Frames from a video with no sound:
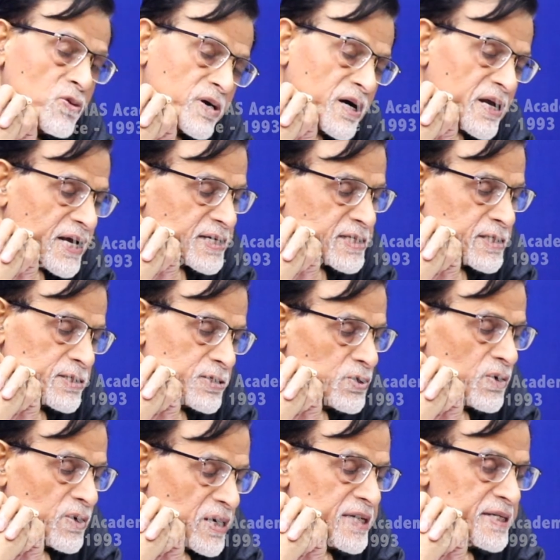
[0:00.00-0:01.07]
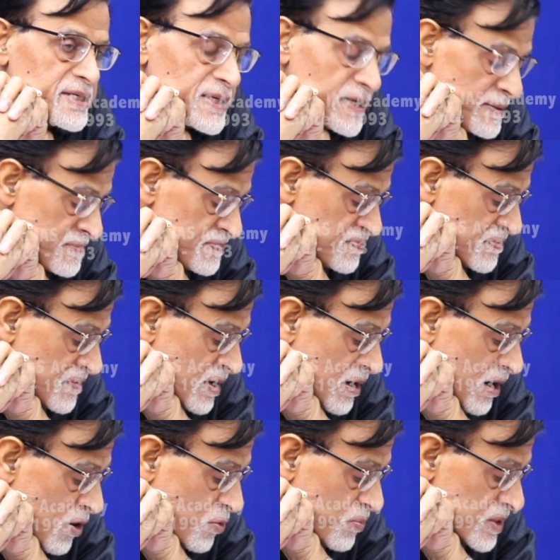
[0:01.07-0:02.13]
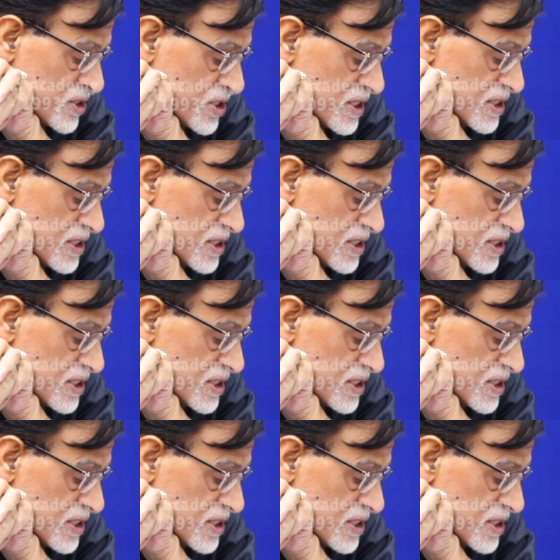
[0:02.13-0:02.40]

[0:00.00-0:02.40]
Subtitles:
oh, correct, you are right. How much